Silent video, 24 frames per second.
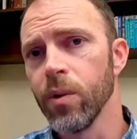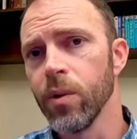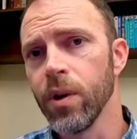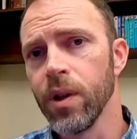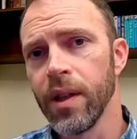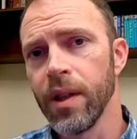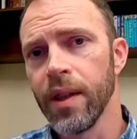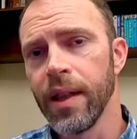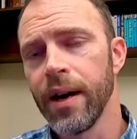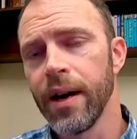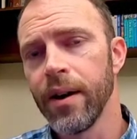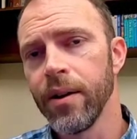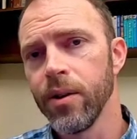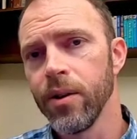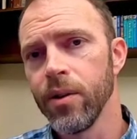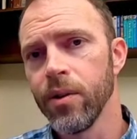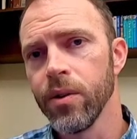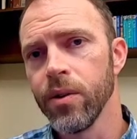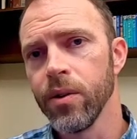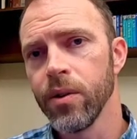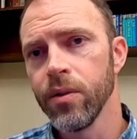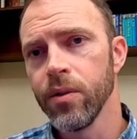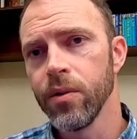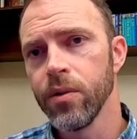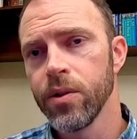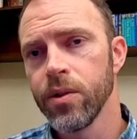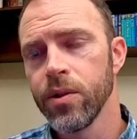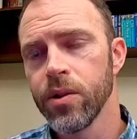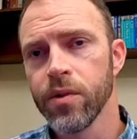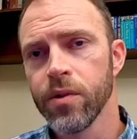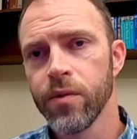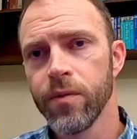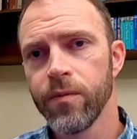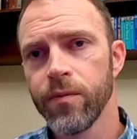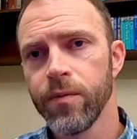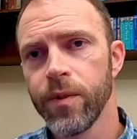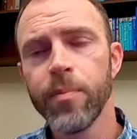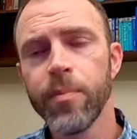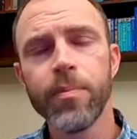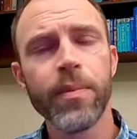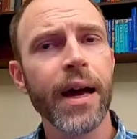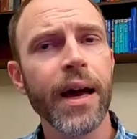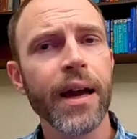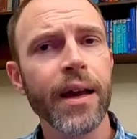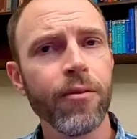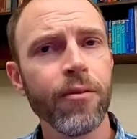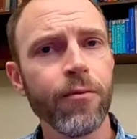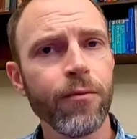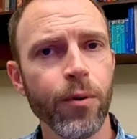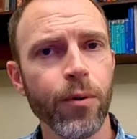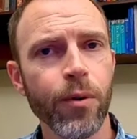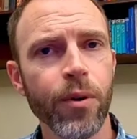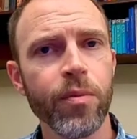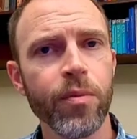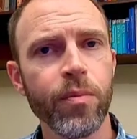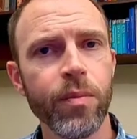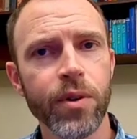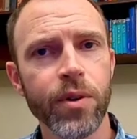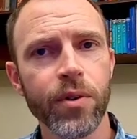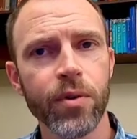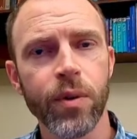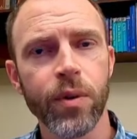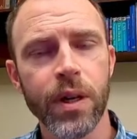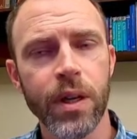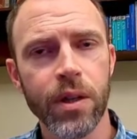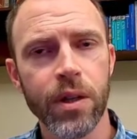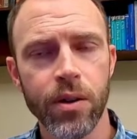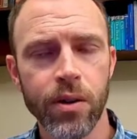will allow you to flip back and forth between,